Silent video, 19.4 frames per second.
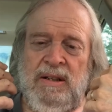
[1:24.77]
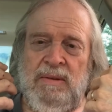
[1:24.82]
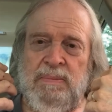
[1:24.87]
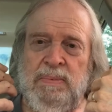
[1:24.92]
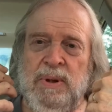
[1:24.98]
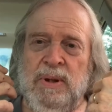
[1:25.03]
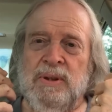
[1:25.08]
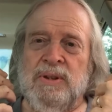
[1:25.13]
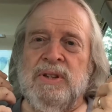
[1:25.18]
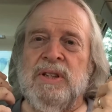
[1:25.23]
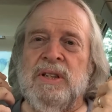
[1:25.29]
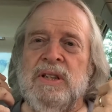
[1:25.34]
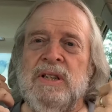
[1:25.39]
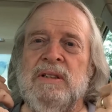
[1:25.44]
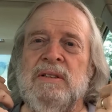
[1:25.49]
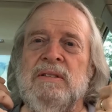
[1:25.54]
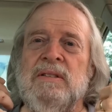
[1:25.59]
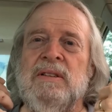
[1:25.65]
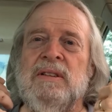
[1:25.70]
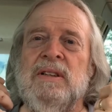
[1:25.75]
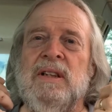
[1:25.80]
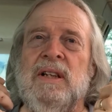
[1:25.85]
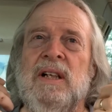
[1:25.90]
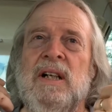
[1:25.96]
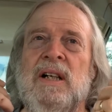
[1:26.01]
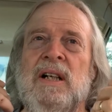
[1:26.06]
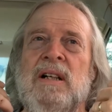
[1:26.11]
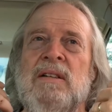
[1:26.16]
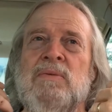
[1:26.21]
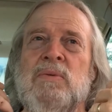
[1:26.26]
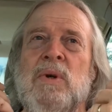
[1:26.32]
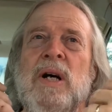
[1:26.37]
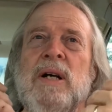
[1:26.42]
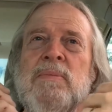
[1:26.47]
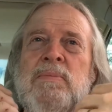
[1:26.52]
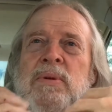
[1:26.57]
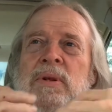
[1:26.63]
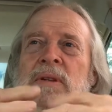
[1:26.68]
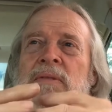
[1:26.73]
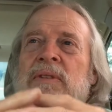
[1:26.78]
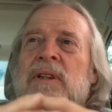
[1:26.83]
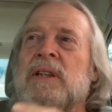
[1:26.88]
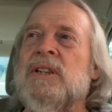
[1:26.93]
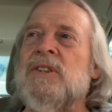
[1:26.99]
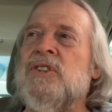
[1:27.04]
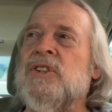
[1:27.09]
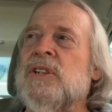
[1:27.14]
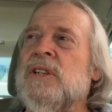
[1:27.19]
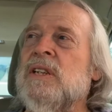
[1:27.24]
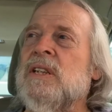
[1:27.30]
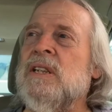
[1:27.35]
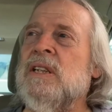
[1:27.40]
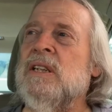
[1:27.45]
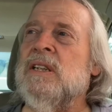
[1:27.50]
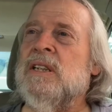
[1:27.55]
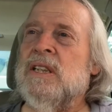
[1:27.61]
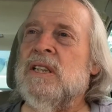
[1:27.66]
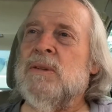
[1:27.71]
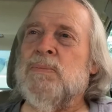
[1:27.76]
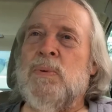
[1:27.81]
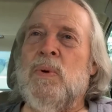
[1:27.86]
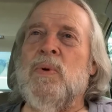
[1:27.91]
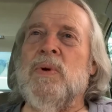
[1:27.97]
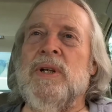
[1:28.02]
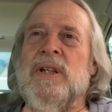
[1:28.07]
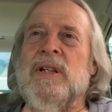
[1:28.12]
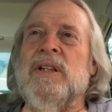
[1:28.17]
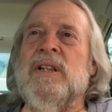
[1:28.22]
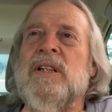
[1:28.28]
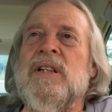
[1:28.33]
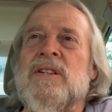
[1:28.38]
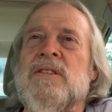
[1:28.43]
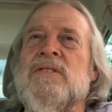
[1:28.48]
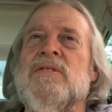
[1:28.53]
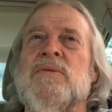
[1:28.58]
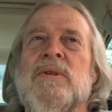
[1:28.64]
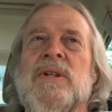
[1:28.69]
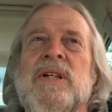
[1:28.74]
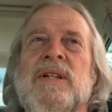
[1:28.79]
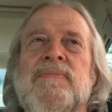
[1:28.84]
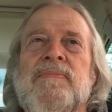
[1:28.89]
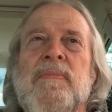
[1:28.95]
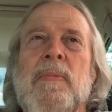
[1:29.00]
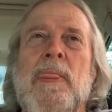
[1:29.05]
person of white privilege at this point in history,